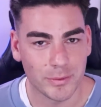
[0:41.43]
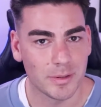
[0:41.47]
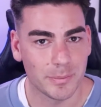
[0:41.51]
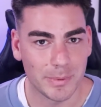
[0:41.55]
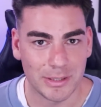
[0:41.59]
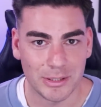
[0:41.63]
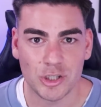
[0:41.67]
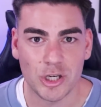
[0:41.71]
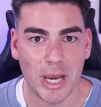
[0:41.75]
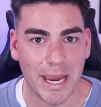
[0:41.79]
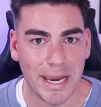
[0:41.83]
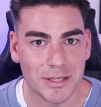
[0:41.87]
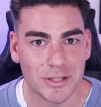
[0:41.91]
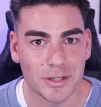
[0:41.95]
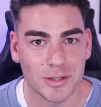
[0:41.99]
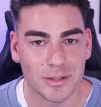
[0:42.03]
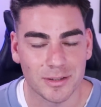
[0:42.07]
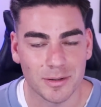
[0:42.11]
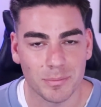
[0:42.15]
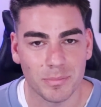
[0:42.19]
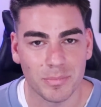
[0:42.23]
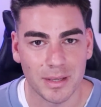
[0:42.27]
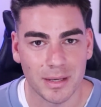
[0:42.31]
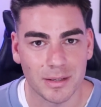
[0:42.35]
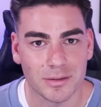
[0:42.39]
to be changing
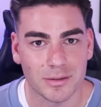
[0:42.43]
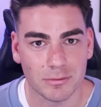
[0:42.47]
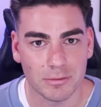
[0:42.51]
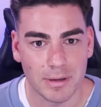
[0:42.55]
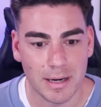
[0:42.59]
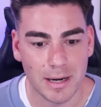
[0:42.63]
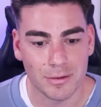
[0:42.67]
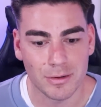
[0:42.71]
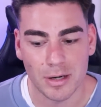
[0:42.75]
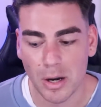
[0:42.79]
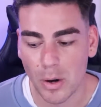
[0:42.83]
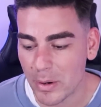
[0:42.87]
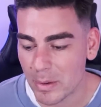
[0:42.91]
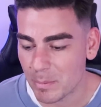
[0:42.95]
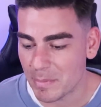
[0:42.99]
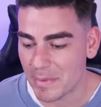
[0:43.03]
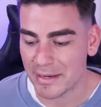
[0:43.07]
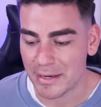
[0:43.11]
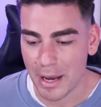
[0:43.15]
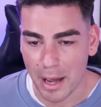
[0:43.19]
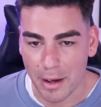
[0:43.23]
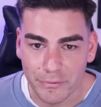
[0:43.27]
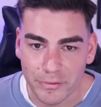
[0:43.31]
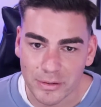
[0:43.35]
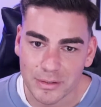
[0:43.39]
some things around, knowing
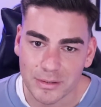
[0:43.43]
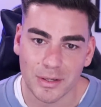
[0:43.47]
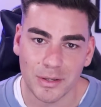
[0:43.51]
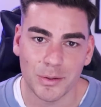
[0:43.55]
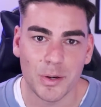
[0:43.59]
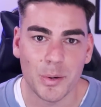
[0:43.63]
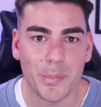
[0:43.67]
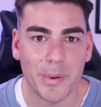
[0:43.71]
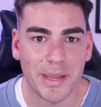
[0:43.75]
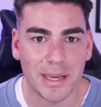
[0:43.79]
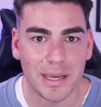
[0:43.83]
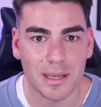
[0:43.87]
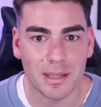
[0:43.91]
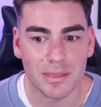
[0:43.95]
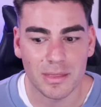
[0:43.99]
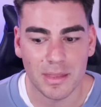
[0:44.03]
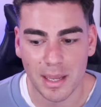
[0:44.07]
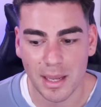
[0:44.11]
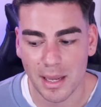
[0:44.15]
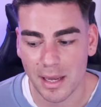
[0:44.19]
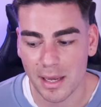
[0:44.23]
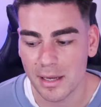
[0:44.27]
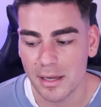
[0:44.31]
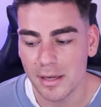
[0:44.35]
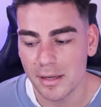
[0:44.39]
McGovern's going to be in
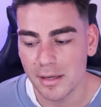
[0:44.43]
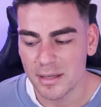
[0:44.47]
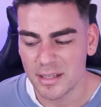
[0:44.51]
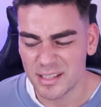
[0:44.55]
there,